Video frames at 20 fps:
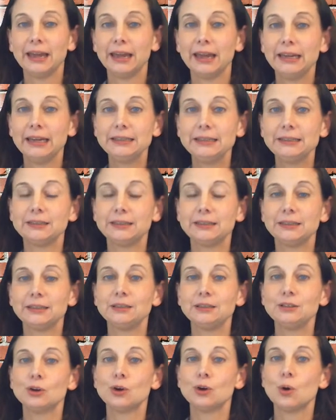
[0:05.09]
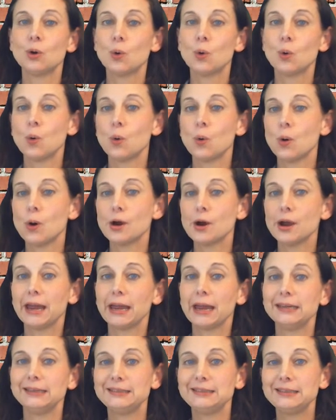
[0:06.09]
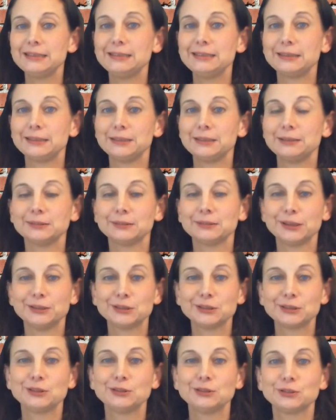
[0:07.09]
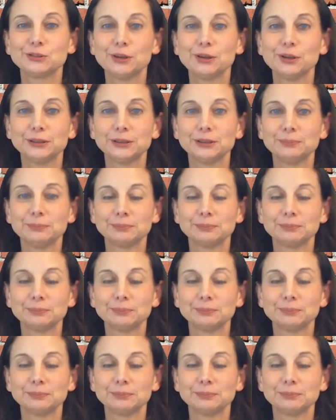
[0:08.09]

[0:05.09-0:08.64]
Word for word: AD, or ADD. Let's get started.